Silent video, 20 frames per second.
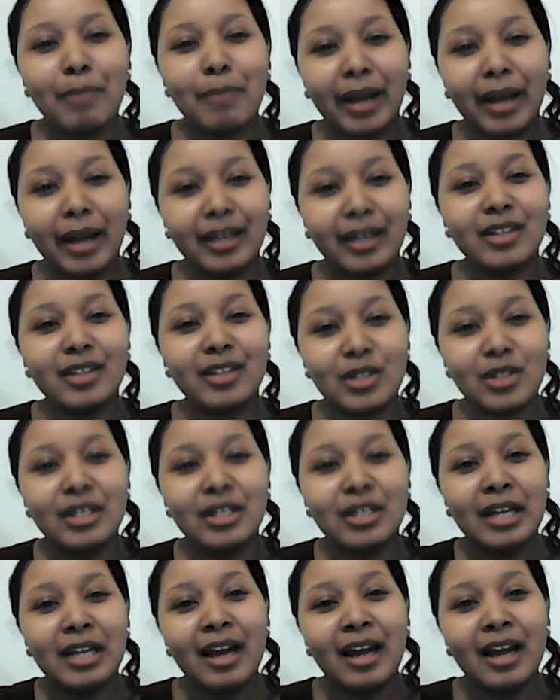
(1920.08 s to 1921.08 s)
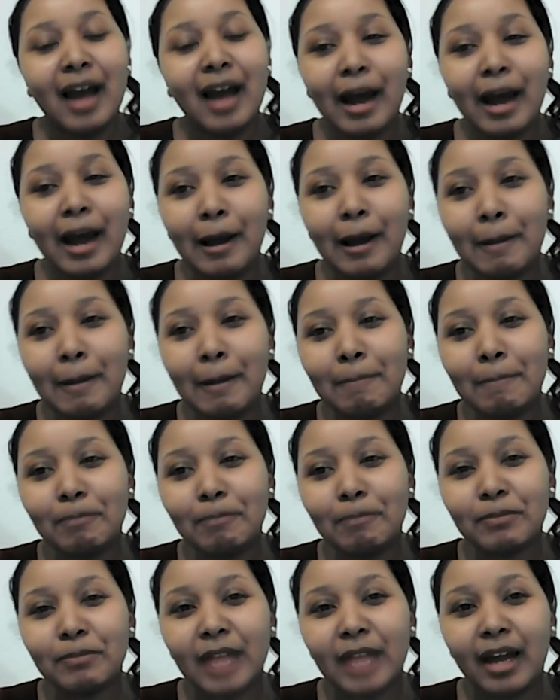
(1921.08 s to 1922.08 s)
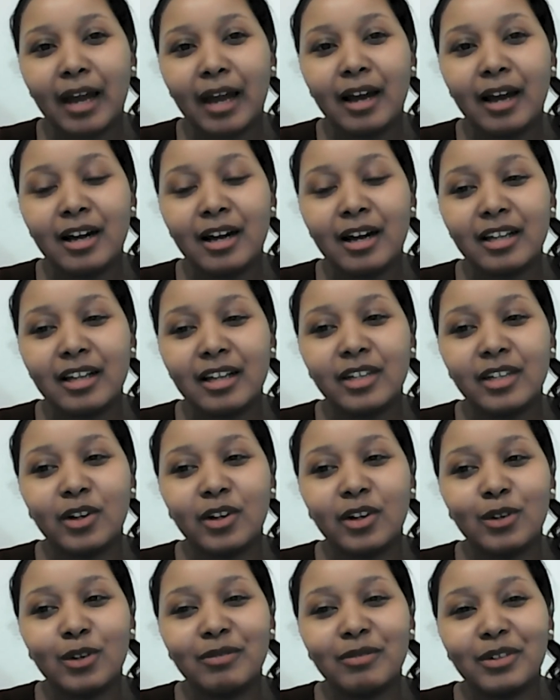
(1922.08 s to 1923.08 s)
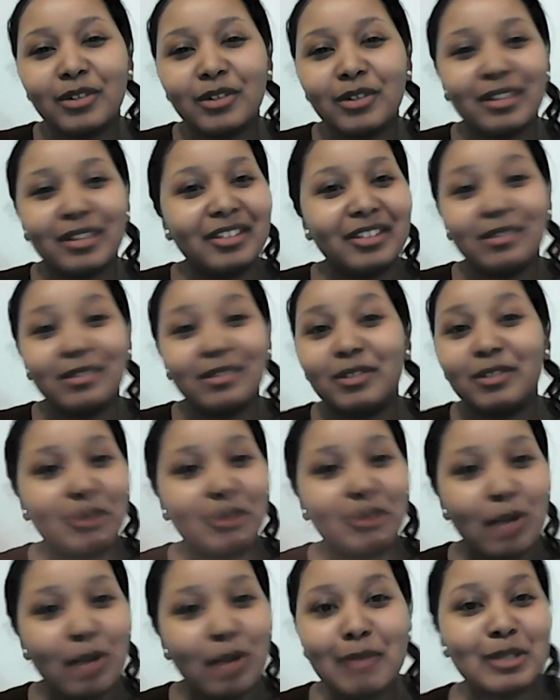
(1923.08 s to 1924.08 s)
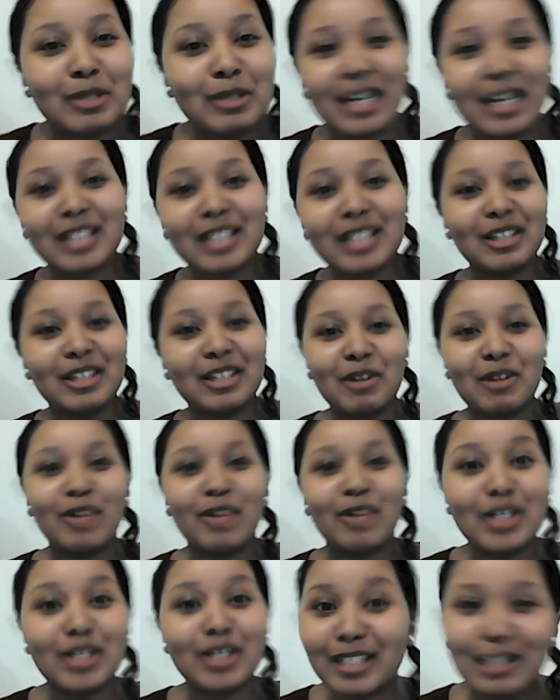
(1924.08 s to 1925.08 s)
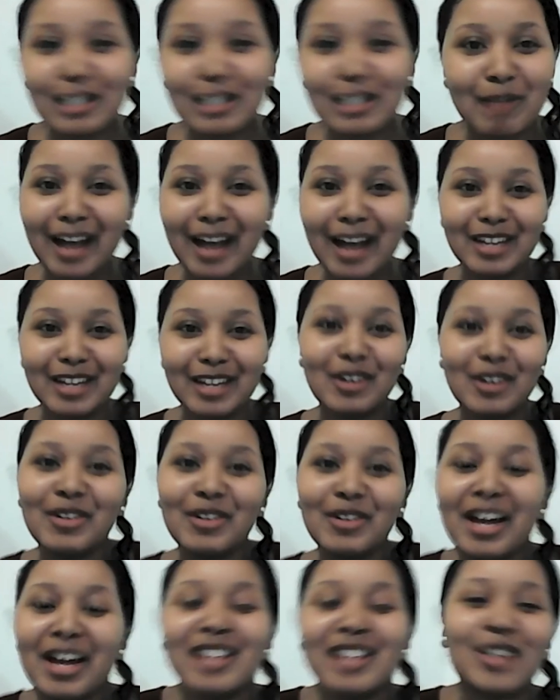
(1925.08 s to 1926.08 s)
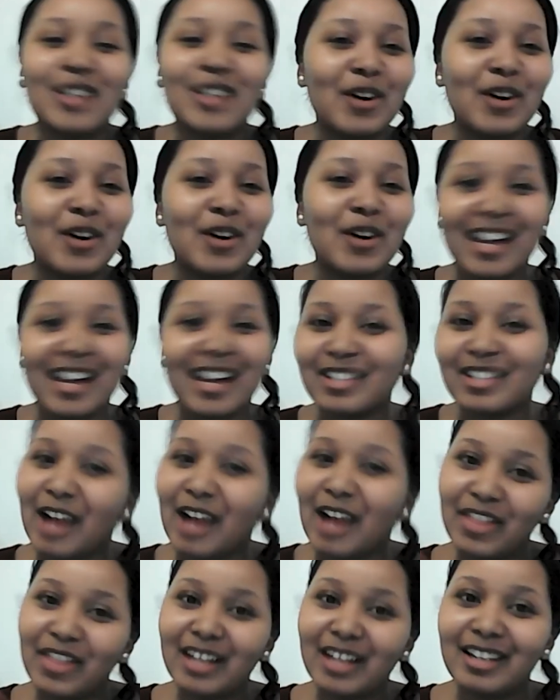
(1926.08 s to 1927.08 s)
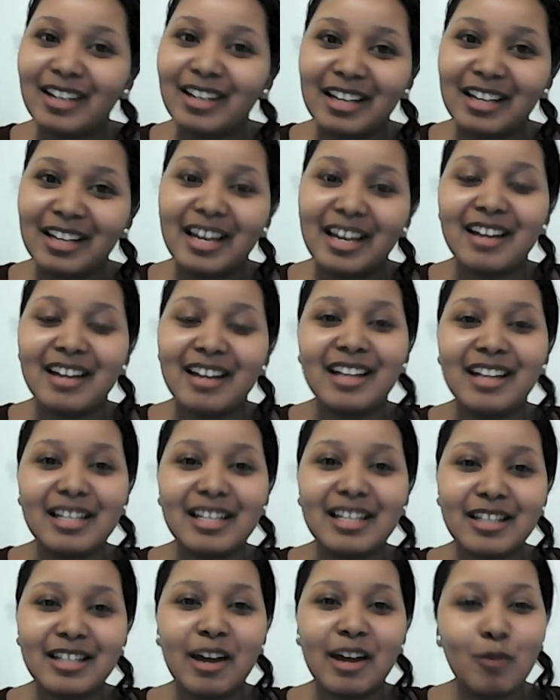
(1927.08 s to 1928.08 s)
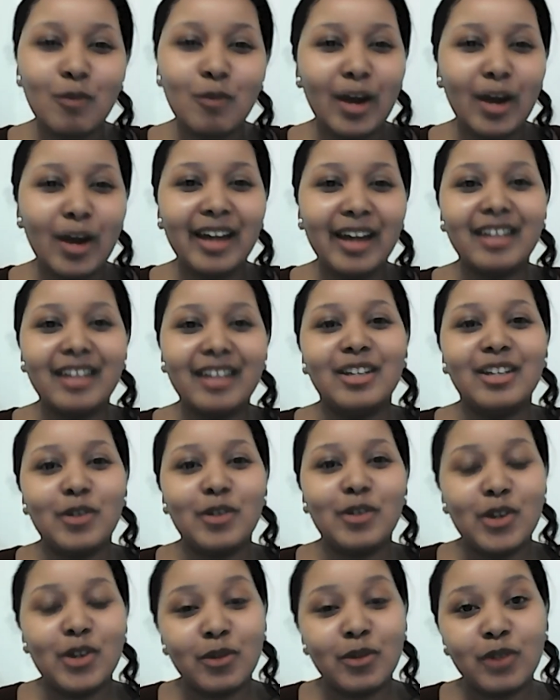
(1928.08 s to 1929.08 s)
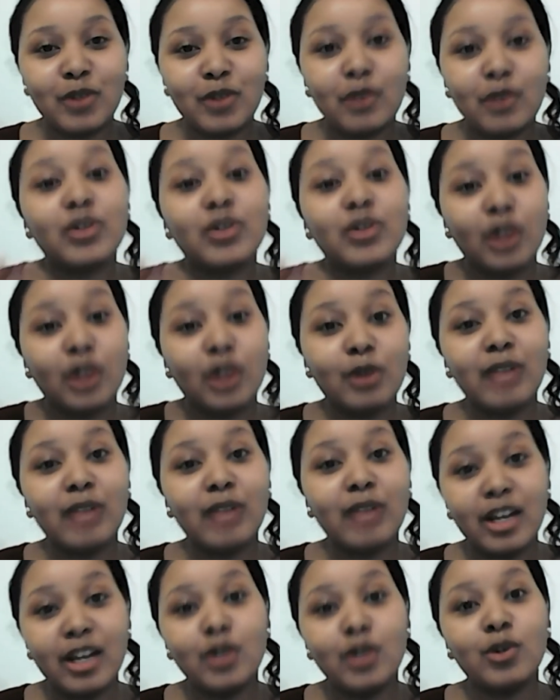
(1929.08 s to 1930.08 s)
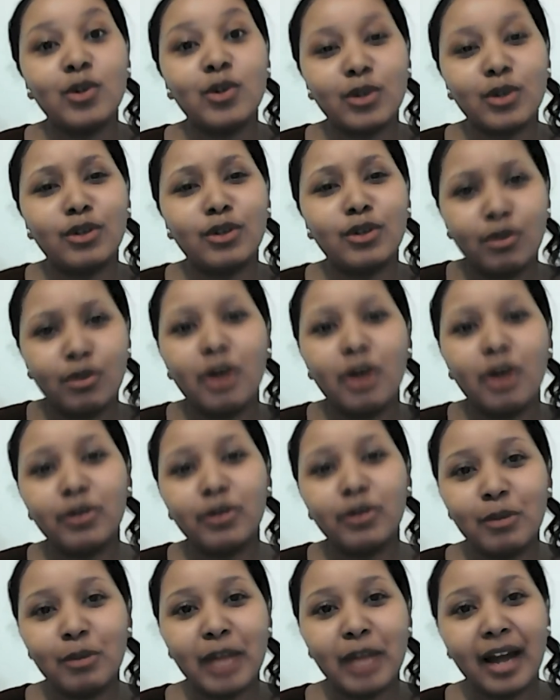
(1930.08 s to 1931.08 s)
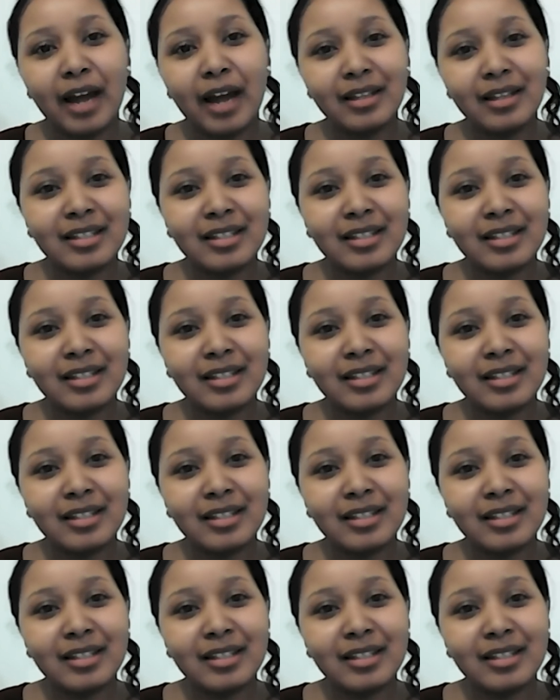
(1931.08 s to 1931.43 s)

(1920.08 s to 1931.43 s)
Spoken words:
baggage. You know, the Bible says, you know, vengeance is mine, you know? So I think in a certain way, you've shown that you could grow from that.